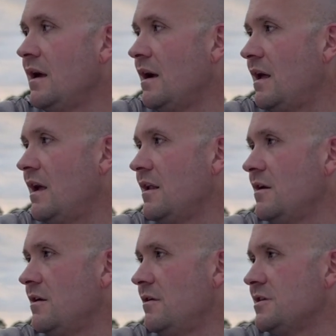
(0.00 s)
And I
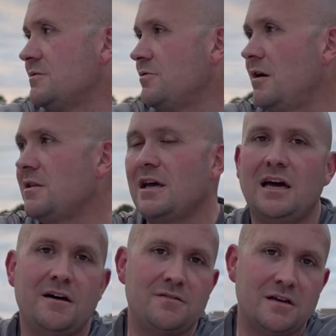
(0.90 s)
know I should probably
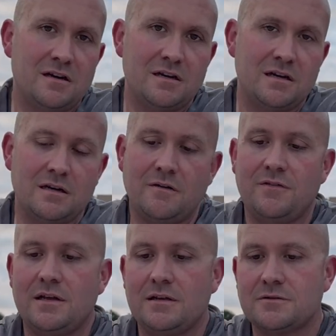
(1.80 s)
have like a
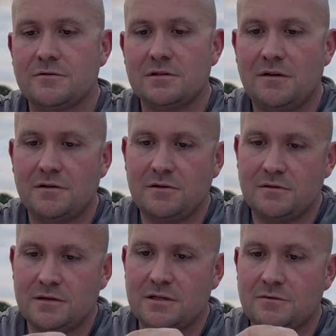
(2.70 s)
flathead screwdriver to do
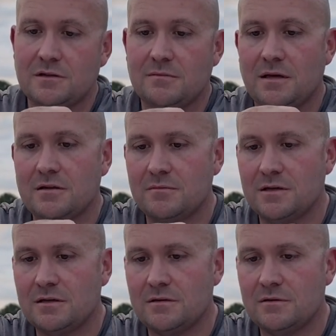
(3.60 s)
this rather than my
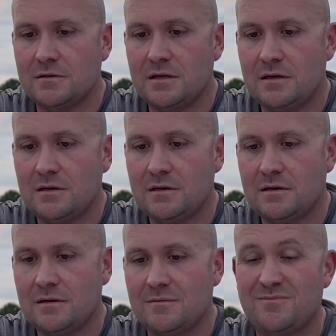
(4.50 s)
thumbnails.
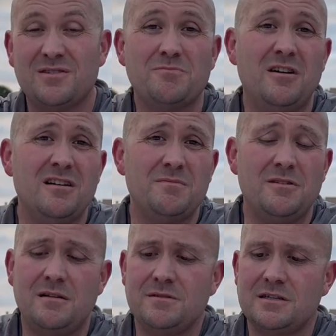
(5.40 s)
But probably the
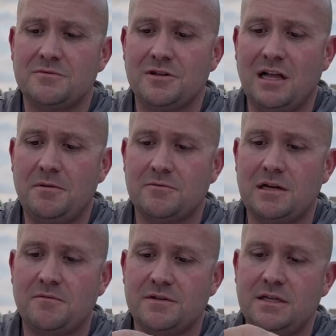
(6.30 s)
problem is when you climb up on
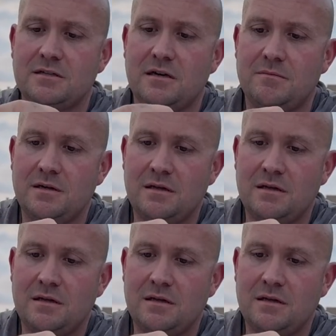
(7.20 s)
top of a T-top,